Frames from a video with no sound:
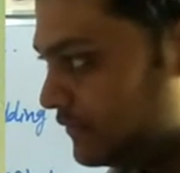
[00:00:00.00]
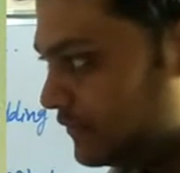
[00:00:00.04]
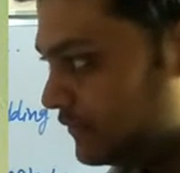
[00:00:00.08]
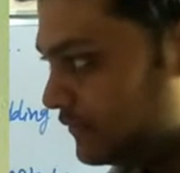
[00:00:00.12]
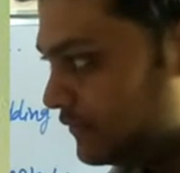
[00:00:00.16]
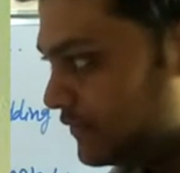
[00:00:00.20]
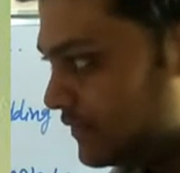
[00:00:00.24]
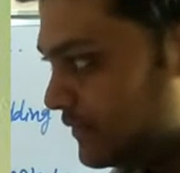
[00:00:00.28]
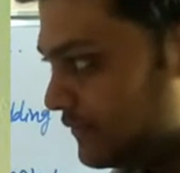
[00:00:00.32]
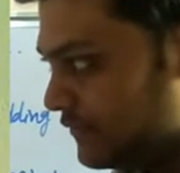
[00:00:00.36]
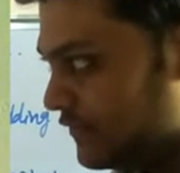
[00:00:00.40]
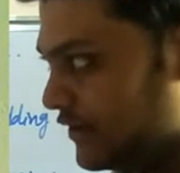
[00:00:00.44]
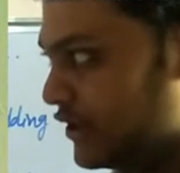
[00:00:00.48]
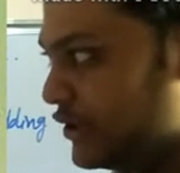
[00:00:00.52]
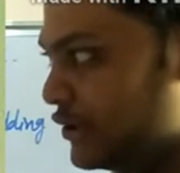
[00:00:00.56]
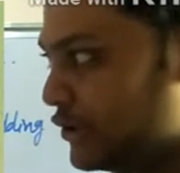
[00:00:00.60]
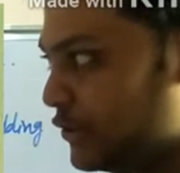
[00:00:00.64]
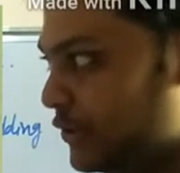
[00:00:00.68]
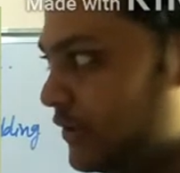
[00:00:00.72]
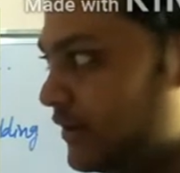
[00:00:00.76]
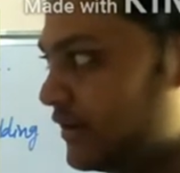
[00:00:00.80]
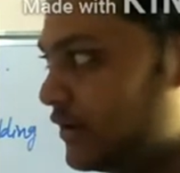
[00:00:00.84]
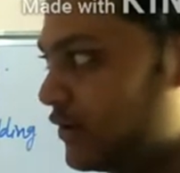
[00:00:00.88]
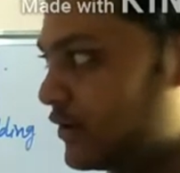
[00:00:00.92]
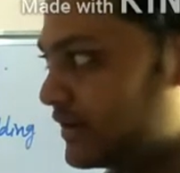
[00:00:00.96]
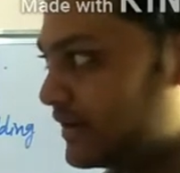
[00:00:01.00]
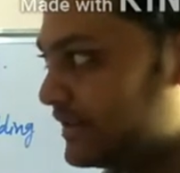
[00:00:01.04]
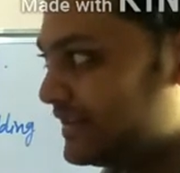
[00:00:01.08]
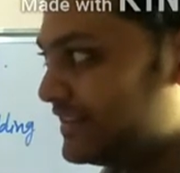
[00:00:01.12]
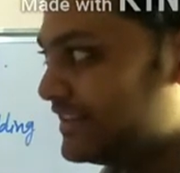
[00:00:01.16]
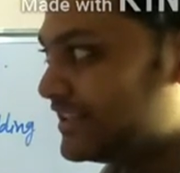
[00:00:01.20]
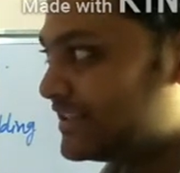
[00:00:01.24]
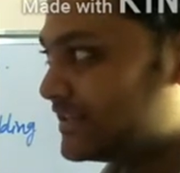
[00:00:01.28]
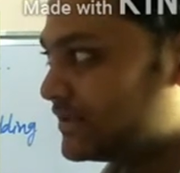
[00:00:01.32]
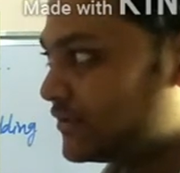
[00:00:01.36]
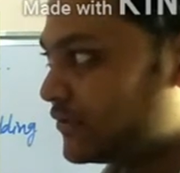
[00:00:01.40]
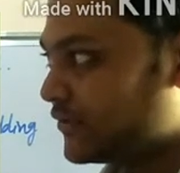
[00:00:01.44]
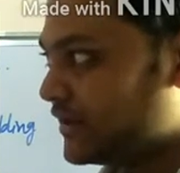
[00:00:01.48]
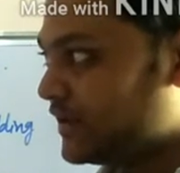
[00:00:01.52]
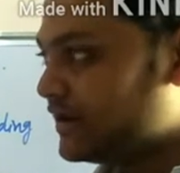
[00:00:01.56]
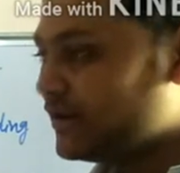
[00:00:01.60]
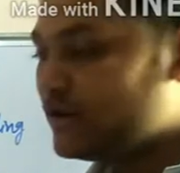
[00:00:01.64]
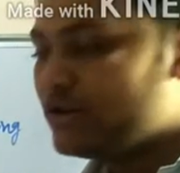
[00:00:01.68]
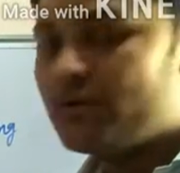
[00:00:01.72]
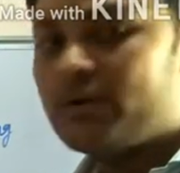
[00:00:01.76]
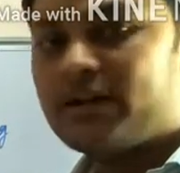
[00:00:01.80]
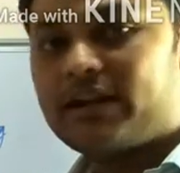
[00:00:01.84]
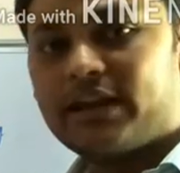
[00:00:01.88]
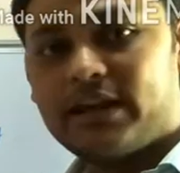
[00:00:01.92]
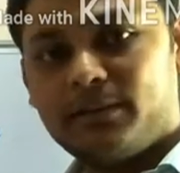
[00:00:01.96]
video or in the screen you
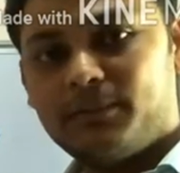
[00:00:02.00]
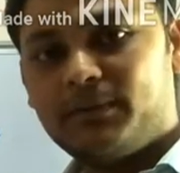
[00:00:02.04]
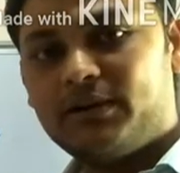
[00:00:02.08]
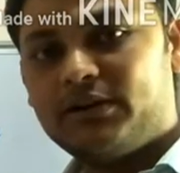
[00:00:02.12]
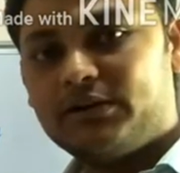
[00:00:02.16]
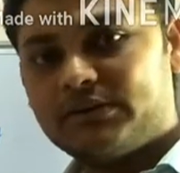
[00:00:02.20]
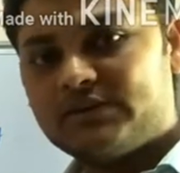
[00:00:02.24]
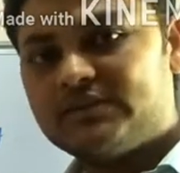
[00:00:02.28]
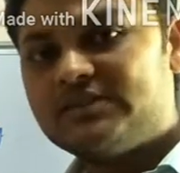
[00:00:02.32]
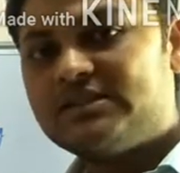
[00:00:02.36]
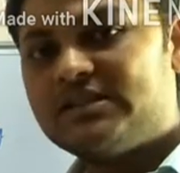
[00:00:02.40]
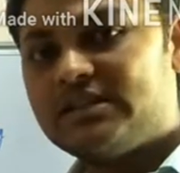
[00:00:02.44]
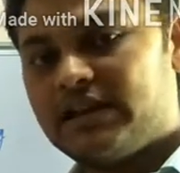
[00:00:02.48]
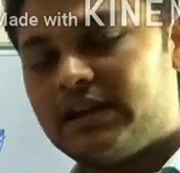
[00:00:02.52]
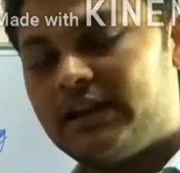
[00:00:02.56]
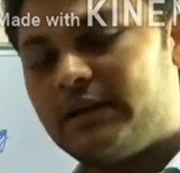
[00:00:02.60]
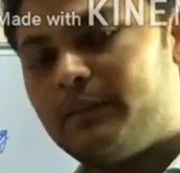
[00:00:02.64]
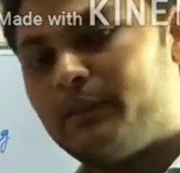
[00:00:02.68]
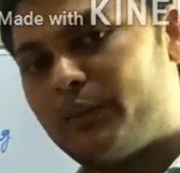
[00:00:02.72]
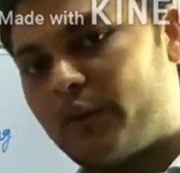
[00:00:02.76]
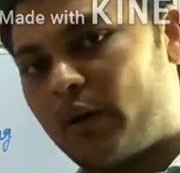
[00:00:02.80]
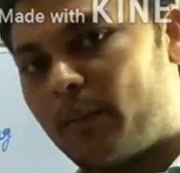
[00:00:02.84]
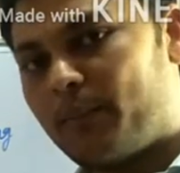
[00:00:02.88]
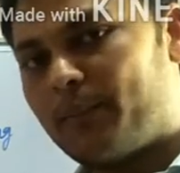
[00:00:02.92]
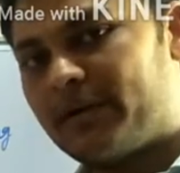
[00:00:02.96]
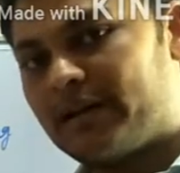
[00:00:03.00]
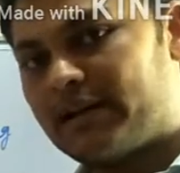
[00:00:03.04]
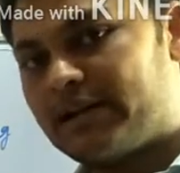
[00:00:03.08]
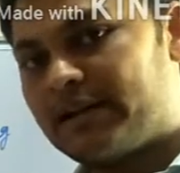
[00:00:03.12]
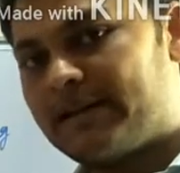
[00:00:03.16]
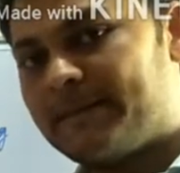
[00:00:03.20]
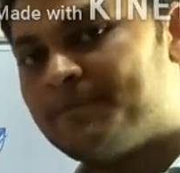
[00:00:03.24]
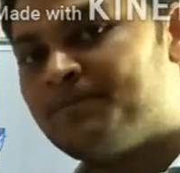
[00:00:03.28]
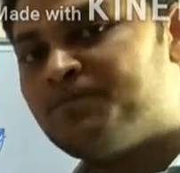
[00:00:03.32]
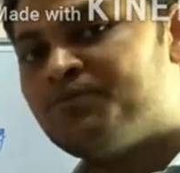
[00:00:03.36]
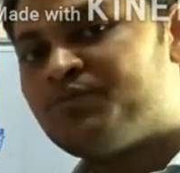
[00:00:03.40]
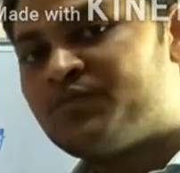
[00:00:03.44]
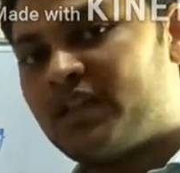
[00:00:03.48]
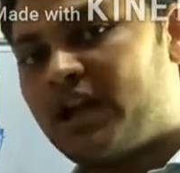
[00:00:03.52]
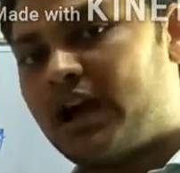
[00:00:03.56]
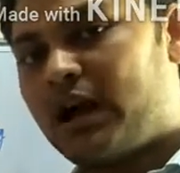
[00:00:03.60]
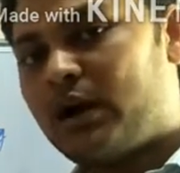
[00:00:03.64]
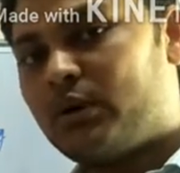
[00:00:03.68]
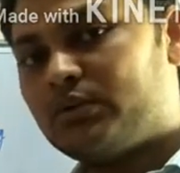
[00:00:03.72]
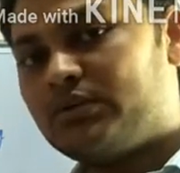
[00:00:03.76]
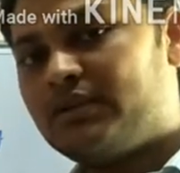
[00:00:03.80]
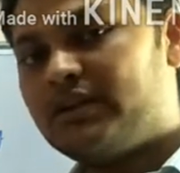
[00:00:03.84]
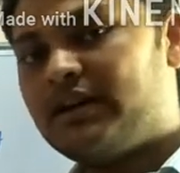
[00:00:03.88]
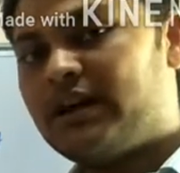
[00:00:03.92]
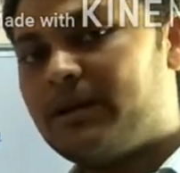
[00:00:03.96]
are able to see it properly, how
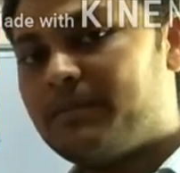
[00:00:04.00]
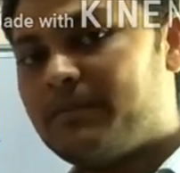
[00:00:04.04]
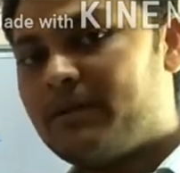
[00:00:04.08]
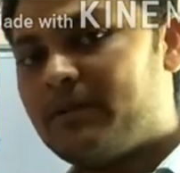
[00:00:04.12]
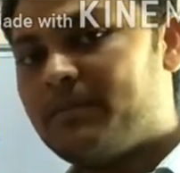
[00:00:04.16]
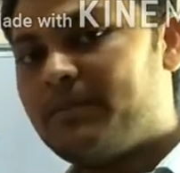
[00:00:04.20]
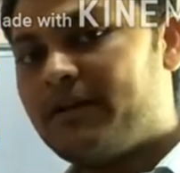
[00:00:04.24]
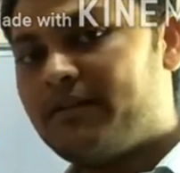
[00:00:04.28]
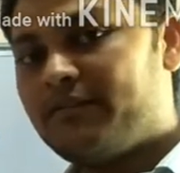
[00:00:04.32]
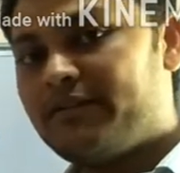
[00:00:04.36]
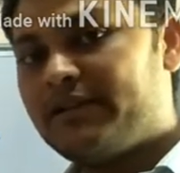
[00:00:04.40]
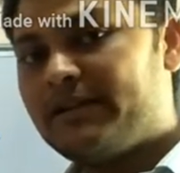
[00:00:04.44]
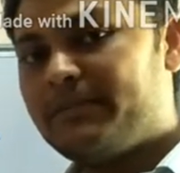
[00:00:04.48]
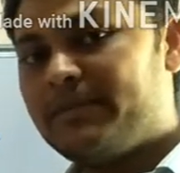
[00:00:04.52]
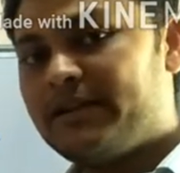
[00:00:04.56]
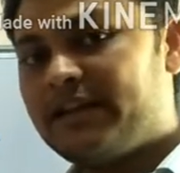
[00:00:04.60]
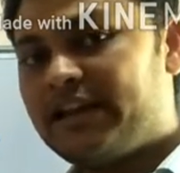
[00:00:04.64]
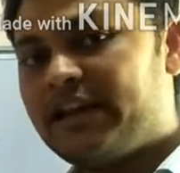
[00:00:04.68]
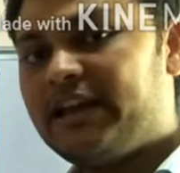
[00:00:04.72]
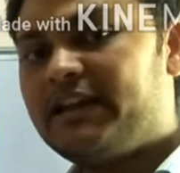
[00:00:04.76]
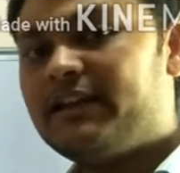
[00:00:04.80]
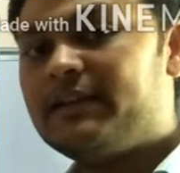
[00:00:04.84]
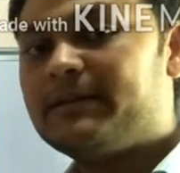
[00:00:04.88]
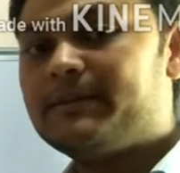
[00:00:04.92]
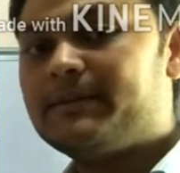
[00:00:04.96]
the amoeba will be get